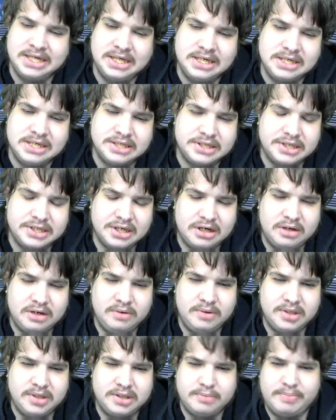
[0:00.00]
So
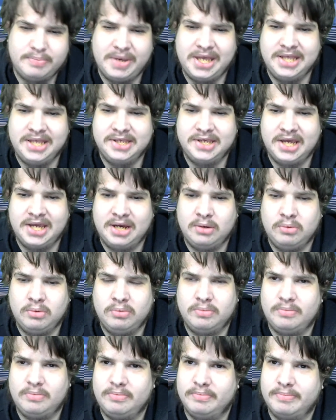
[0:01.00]
it depends how
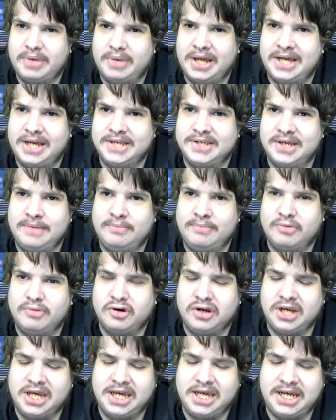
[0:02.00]
players they
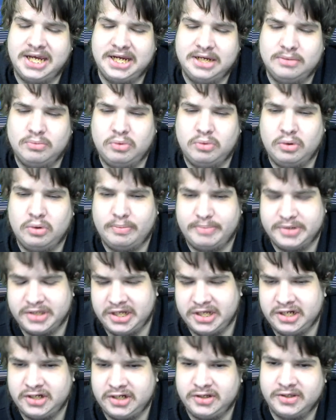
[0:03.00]
bring in and what
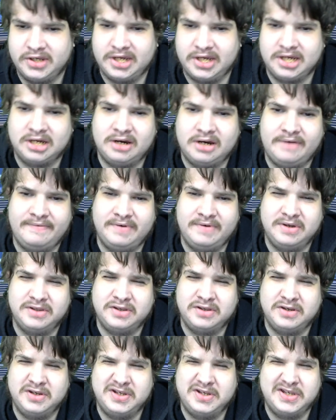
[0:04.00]
positions they cover
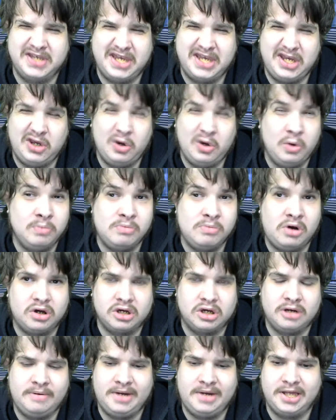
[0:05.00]
to see who might
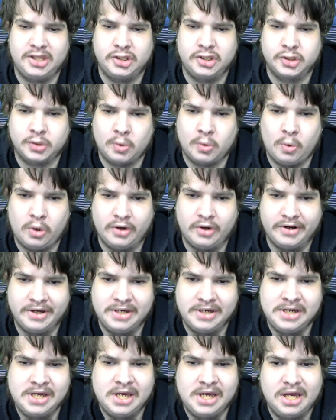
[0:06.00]
come out of the squad.
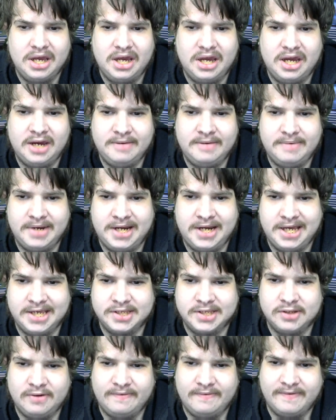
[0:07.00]
Um, and
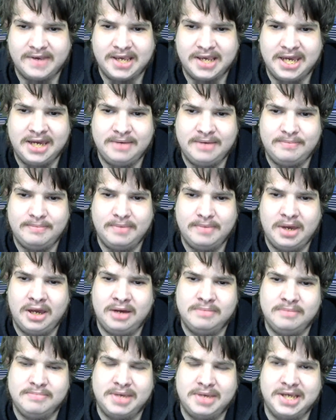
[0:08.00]
let's not forget
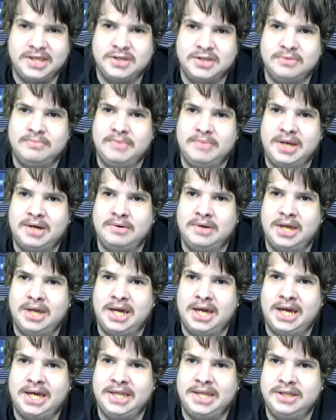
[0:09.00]
uh, Mason Mount
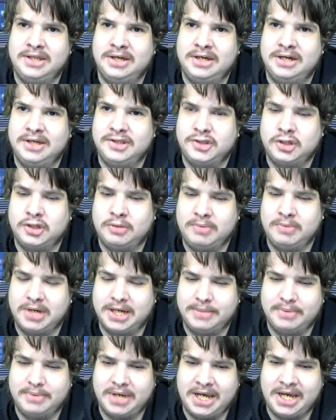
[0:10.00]
and uh, Tommy
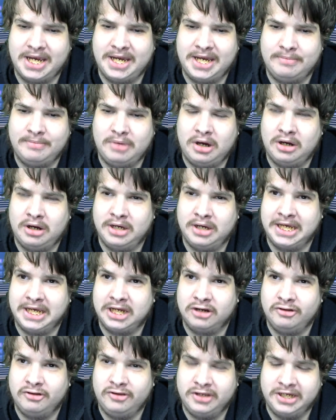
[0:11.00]
Abraham are
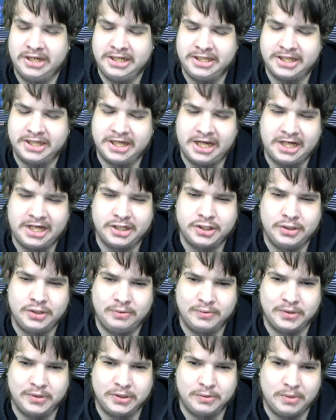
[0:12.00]
England
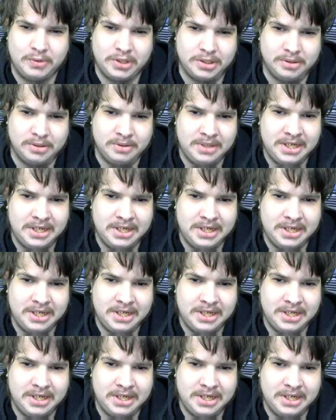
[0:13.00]
internationals as well.